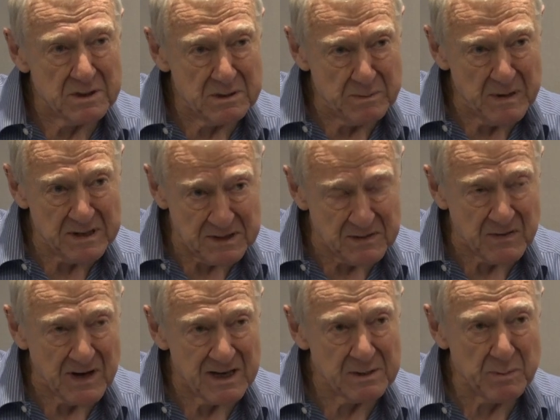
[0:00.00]

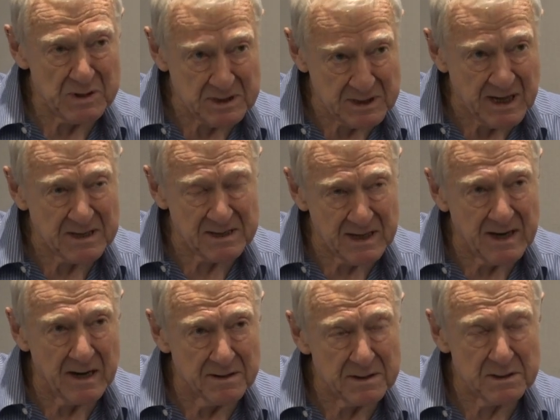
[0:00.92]
specifies precisely
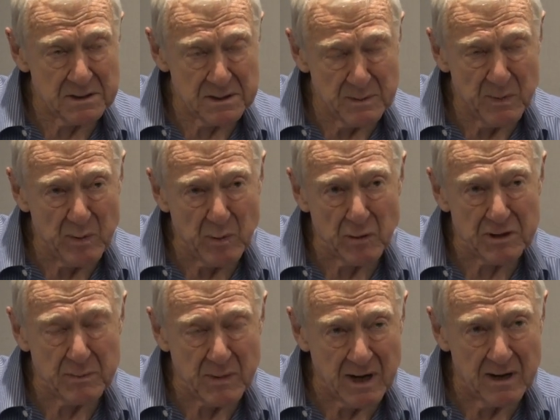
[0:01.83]
how this is to be
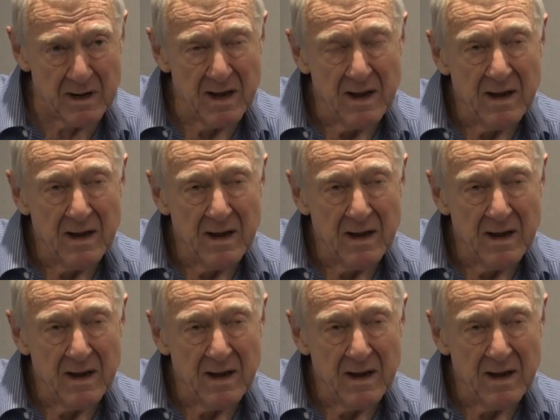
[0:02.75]
brought about,